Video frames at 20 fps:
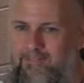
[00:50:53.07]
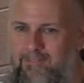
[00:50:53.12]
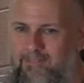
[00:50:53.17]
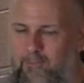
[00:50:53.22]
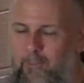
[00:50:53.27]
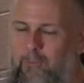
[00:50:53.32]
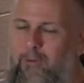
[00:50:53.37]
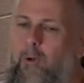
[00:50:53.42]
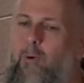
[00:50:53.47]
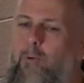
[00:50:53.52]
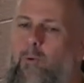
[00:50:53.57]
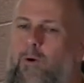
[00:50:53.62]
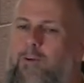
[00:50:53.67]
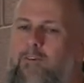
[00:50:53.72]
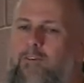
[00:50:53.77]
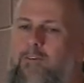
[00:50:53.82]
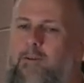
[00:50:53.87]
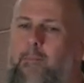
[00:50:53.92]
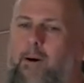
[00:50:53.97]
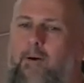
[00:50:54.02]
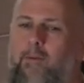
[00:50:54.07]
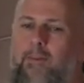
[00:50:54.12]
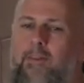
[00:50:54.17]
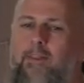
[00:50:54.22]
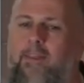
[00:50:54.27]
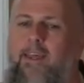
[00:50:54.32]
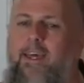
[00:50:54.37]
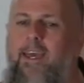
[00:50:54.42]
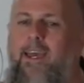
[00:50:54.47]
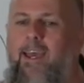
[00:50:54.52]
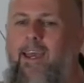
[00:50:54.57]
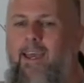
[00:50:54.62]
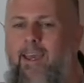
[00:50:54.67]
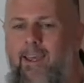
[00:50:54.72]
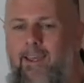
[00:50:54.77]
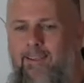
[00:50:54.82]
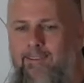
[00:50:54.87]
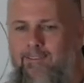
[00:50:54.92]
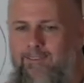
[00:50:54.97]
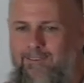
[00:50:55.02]
Well, no, questions about
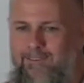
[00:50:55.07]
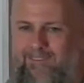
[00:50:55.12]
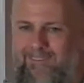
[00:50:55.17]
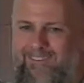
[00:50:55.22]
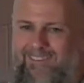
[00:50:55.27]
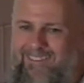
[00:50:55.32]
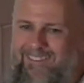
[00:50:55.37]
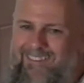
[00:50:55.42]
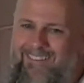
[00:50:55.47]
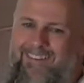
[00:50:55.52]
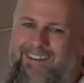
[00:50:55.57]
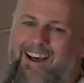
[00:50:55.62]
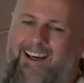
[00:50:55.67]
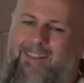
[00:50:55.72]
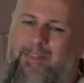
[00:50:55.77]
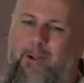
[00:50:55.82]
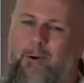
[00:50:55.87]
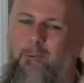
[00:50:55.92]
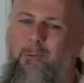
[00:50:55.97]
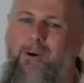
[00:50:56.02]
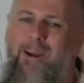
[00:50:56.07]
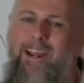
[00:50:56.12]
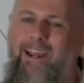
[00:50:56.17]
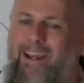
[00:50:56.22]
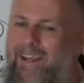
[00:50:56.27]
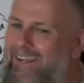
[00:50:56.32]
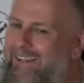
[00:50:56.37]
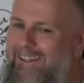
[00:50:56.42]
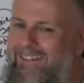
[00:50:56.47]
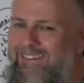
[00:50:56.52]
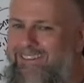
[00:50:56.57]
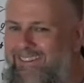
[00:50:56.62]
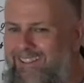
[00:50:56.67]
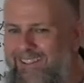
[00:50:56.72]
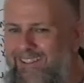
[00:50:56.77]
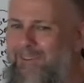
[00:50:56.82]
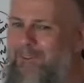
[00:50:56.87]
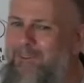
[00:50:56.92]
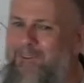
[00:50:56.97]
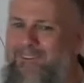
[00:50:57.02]
this, not the rain, but
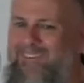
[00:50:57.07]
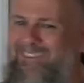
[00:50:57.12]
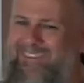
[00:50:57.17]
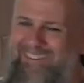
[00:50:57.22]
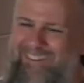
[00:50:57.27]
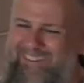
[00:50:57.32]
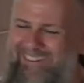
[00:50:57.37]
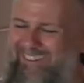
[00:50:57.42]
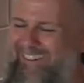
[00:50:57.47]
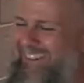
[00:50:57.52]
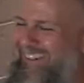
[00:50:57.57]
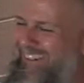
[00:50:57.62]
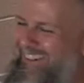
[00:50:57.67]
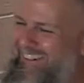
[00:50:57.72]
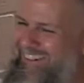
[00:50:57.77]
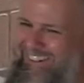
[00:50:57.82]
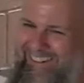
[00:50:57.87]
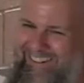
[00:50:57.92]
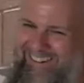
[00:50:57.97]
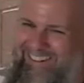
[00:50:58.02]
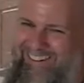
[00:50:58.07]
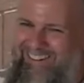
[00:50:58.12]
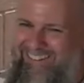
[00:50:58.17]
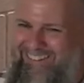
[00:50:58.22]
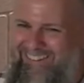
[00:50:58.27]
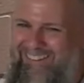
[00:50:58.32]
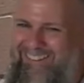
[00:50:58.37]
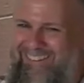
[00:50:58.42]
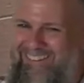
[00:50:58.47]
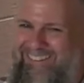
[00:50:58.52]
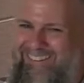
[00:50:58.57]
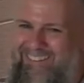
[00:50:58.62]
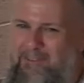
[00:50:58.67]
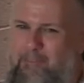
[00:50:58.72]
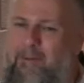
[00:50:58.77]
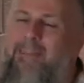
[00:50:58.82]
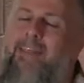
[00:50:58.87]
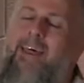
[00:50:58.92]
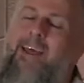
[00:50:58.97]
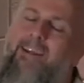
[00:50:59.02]
kiddo. But
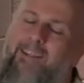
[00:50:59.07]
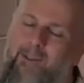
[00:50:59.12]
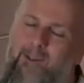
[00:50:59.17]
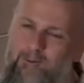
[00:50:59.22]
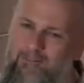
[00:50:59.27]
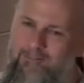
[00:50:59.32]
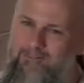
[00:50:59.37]
thank you.